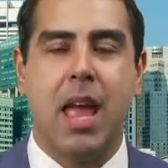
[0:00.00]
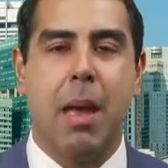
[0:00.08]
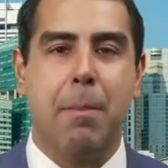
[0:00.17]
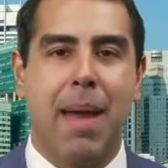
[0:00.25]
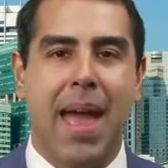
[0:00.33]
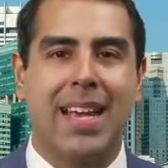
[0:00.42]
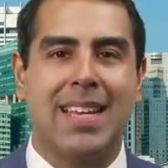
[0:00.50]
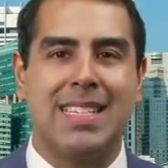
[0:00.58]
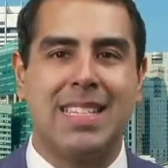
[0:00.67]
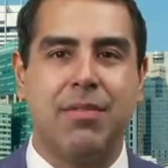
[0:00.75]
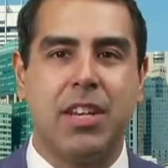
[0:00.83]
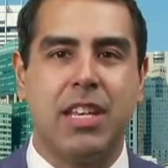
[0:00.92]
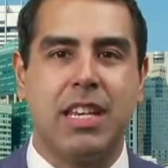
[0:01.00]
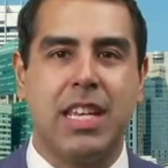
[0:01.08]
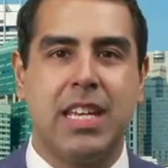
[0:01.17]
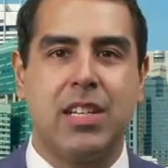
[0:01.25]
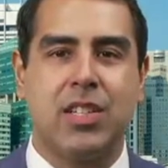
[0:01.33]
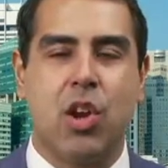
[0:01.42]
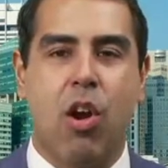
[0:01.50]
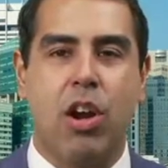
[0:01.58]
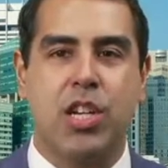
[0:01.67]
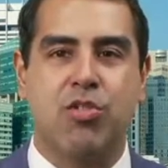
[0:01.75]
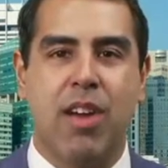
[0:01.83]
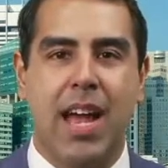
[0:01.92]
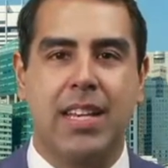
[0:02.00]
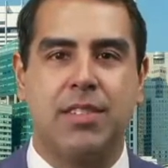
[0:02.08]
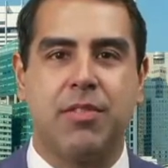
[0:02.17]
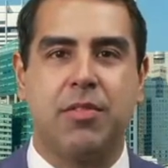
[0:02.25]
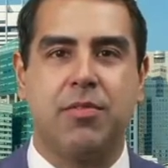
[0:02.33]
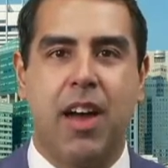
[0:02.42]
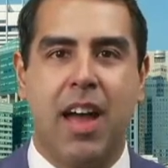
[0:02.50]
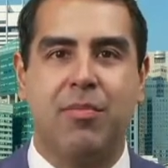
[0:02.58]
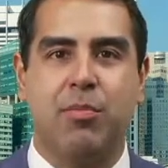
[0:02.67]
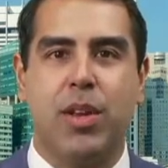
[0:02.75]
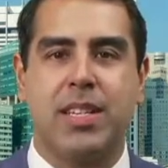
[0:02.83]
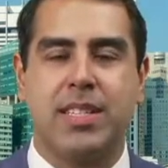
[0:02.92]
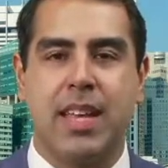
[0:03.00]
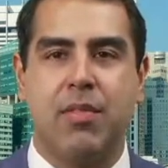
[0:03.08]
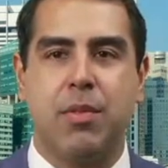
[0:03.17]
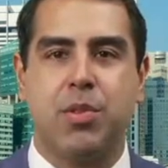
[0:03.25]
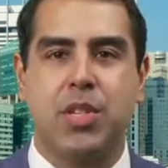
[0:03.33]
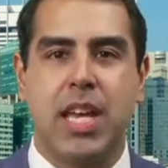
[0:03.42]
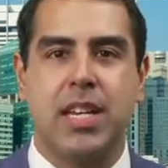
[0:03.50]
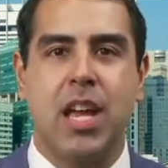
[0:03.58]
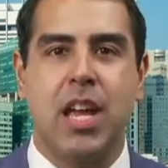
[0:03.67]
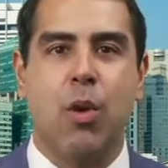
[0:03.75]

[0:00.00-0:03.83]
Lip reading: Bank dividend yields are attractive at 5.7%,